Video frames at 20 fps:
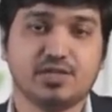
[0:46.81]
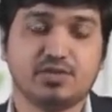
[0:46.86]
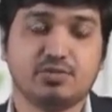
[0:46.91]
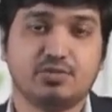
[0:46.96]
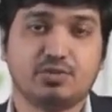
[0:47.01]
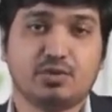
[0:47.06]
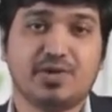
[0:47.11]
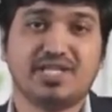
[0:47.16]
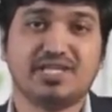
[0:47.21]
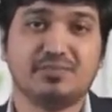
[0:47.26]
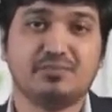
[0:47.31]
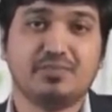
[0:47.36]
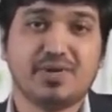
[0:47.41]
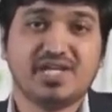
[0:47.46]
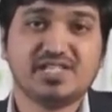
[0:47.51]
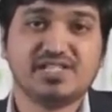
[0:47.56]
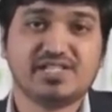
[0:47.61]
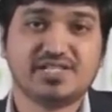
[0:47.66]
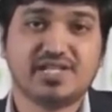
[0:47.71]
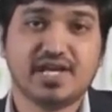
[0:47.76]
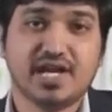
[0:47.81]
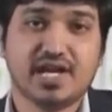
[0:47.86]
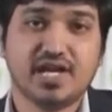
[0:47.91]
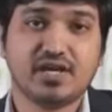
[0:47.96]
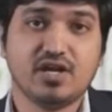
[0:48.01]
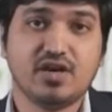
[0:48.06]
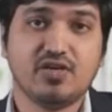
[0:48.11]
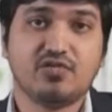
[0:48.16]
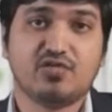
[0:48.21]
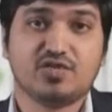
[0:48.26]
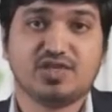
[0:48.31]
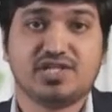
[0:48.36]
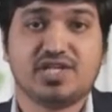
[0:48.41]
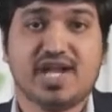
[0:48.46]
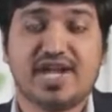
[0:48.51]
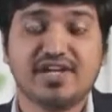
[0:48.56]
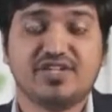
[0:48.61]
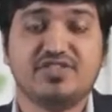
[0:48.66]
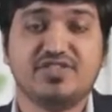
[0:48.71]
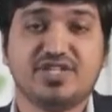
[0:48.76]
to provide the best care for the
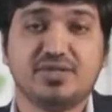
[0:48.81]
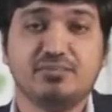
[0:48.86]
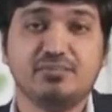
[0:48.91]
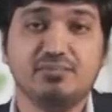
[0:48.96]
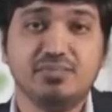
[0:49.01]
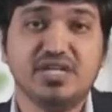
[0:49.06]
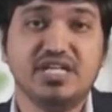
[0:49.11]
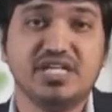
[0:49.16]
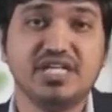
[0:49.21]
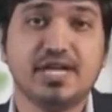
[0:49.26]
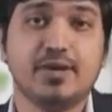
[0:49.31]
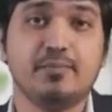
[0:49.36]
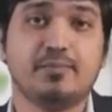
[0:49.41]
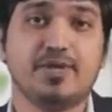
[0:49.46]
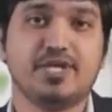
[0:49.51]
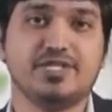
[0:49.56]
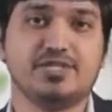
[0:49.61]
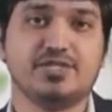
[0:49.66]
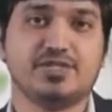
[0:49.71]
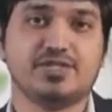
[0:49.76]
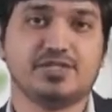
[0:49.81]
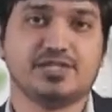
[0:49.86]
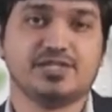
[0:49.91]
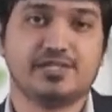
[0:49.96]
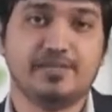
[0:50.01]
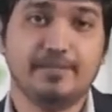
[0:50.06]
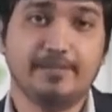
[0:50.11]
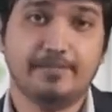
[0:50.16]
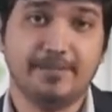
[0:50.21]
93 million patients.